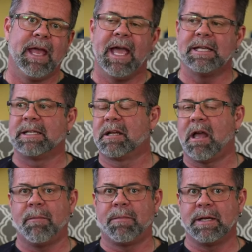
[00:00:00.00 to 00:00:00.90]
as a
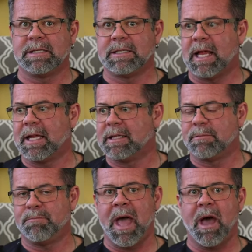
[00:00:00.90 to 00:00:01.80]
company selling this
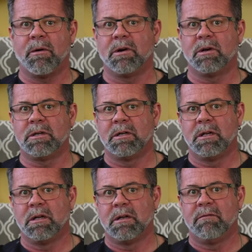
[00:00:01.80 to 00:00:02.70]
powdered
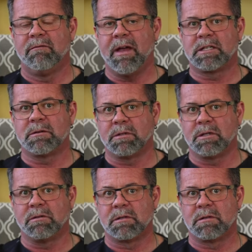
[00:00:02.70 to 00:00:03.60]
vegetable
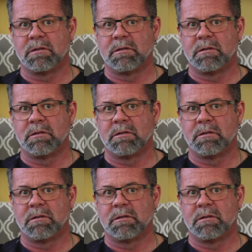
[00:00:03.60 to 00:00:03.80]
juice.